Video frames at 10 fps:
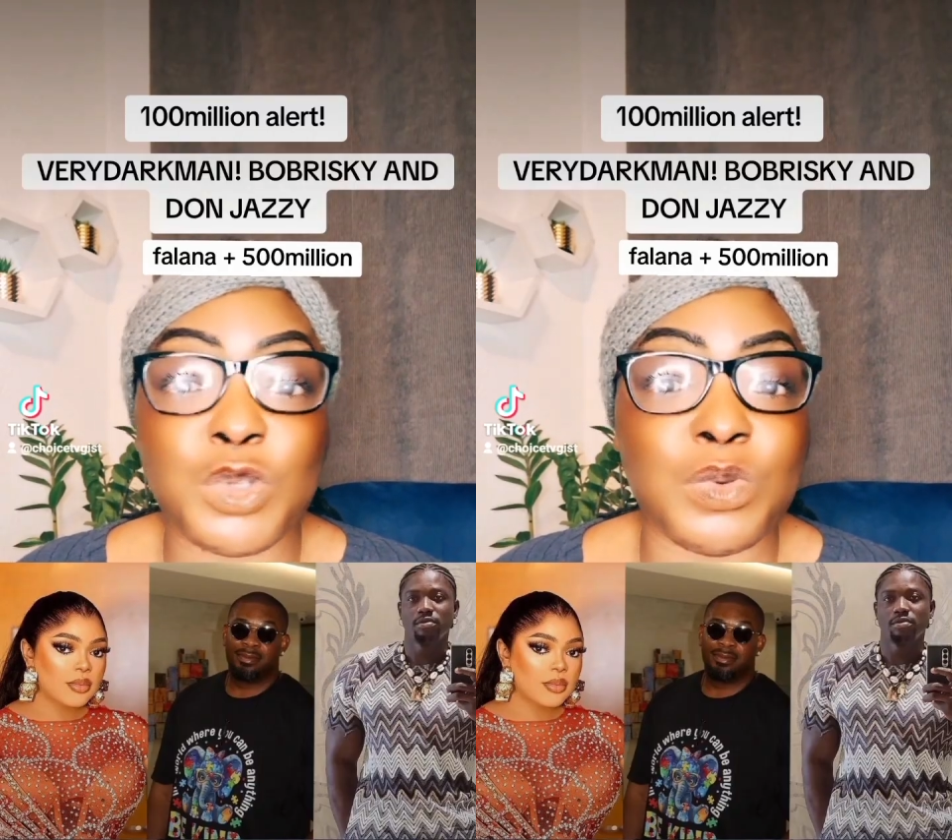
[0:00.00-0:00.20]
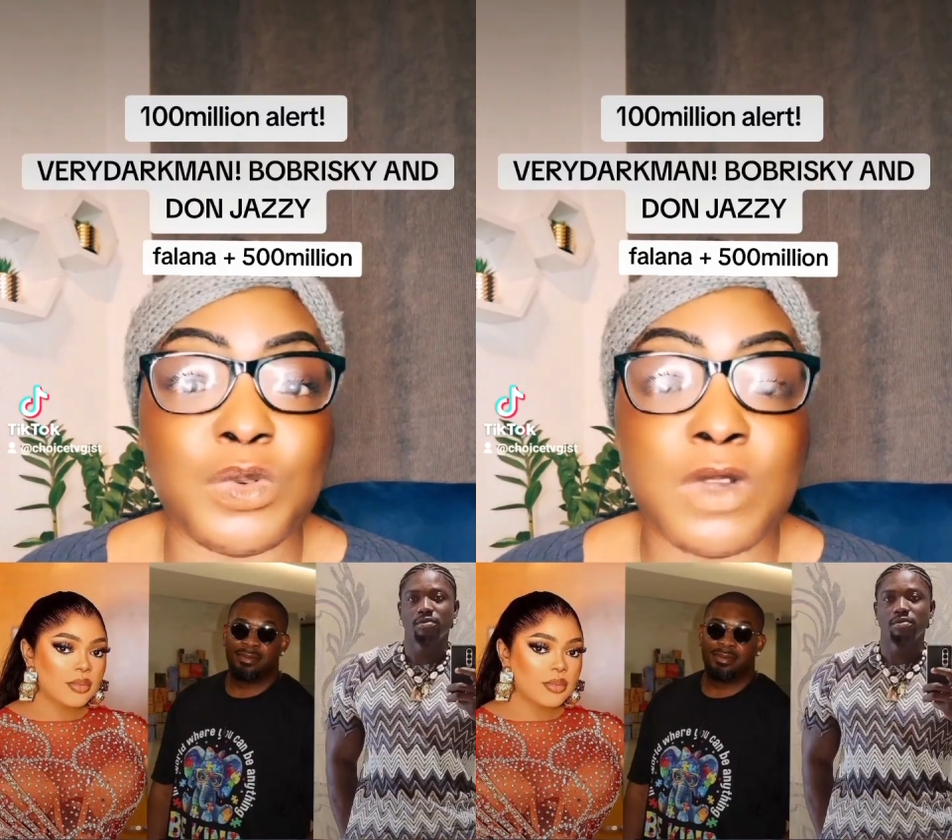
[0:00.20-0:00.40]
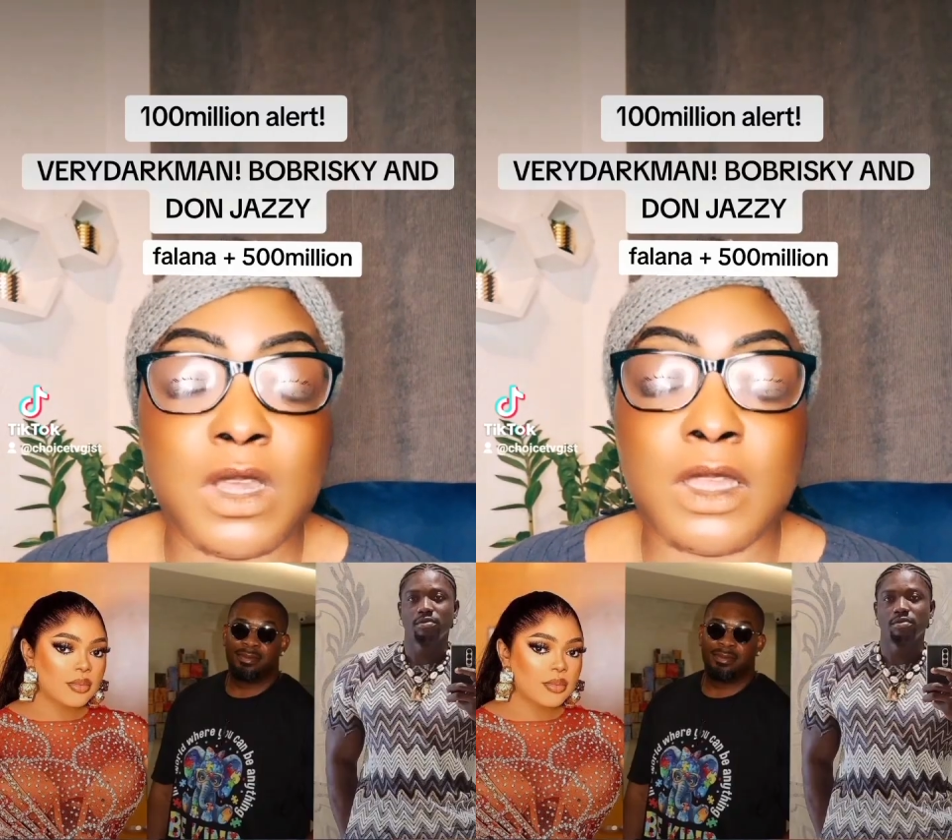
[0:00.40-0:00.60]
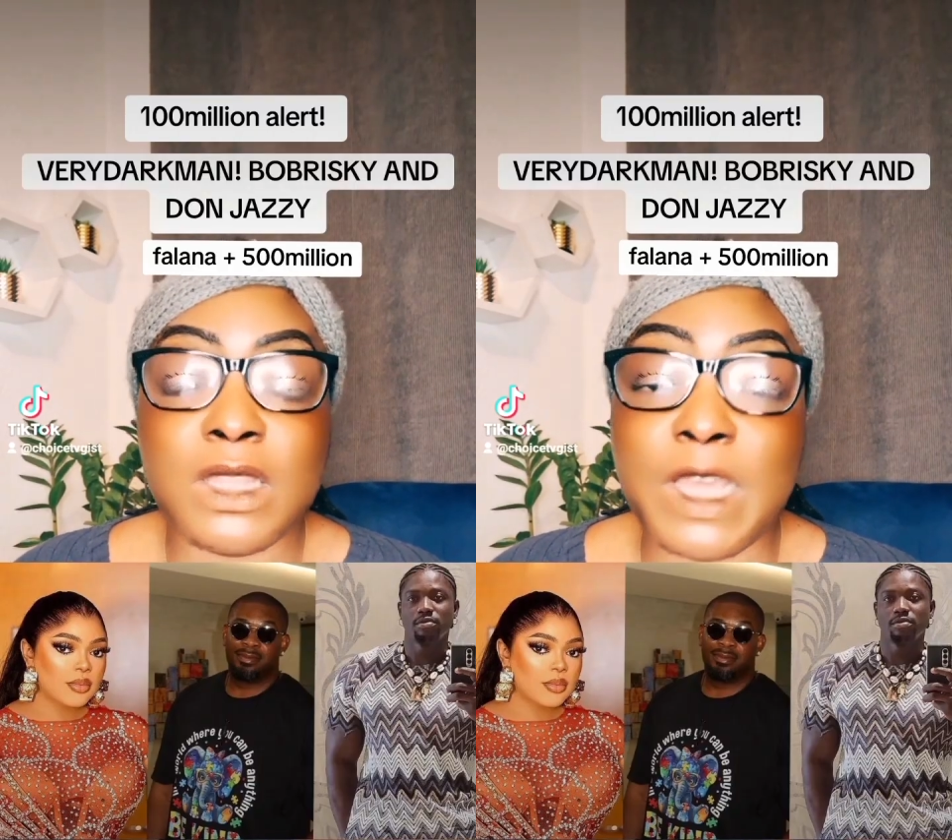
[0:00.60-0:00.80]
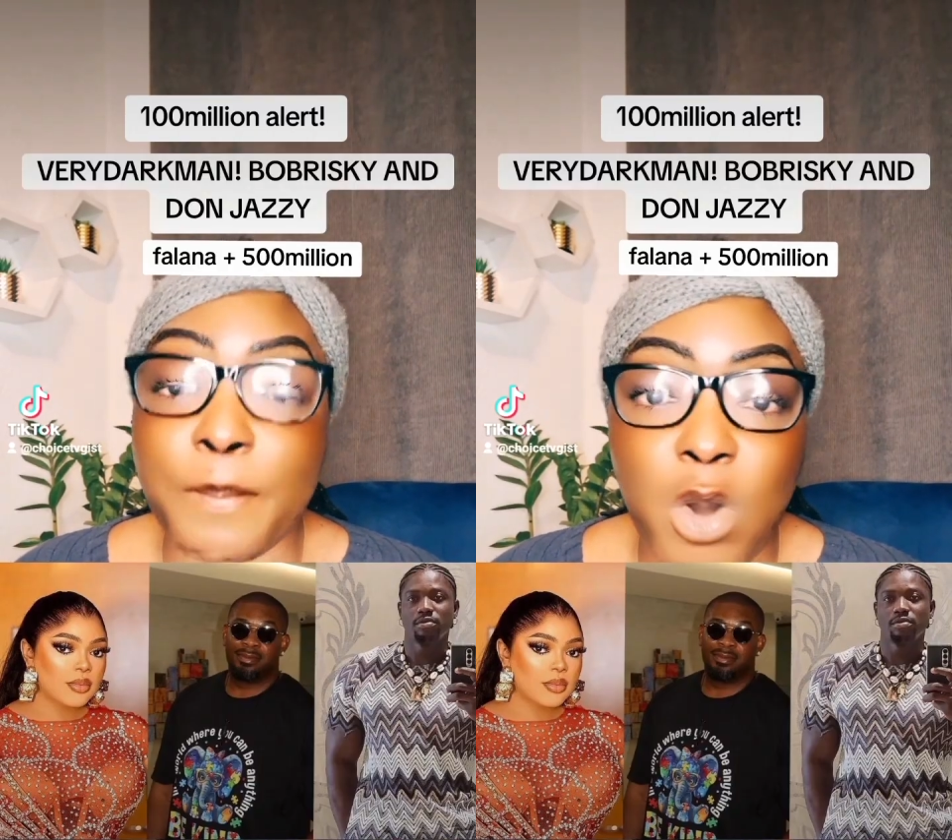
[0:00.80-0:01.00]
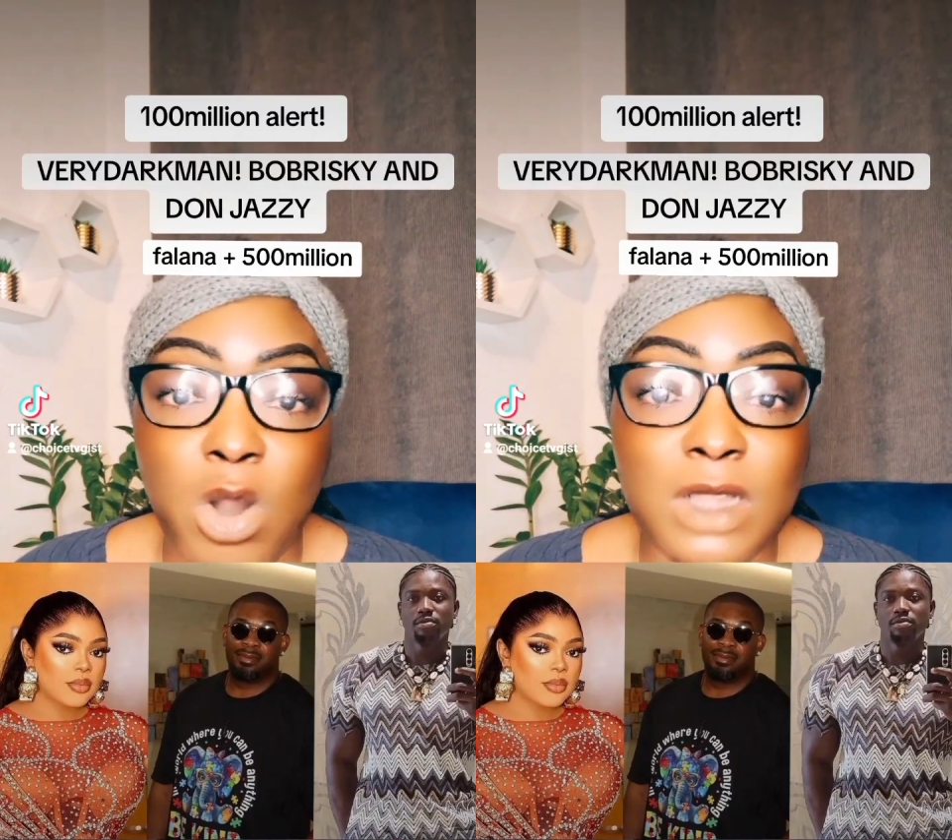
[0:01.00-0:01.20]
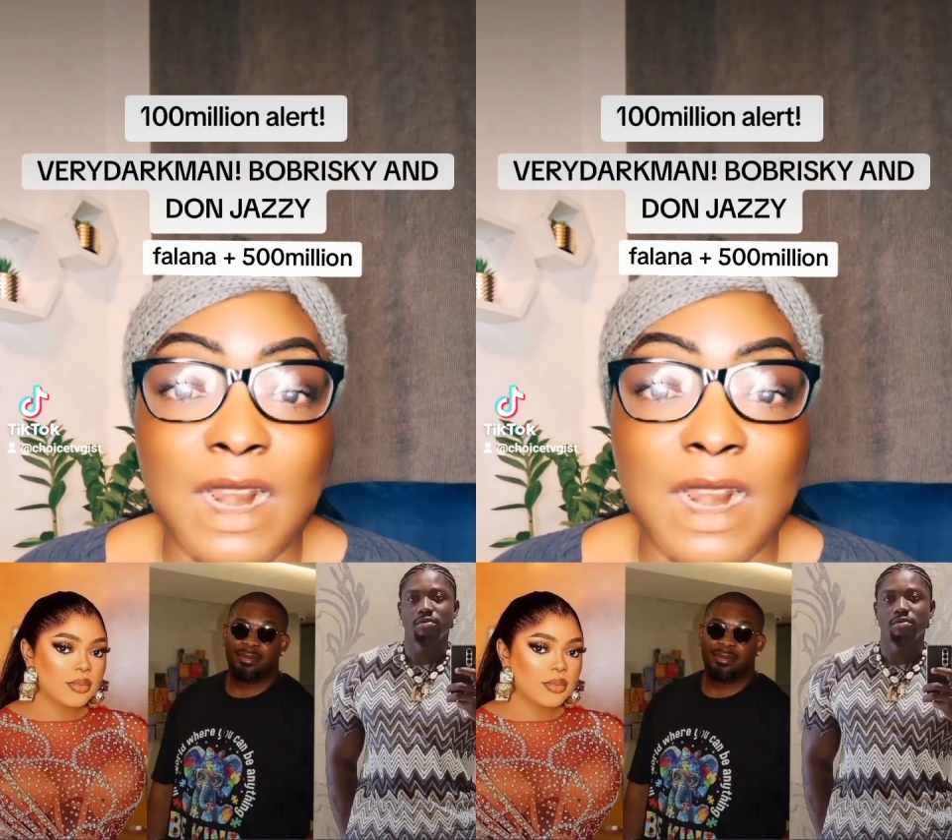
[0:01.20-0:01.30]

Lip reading: to debunk the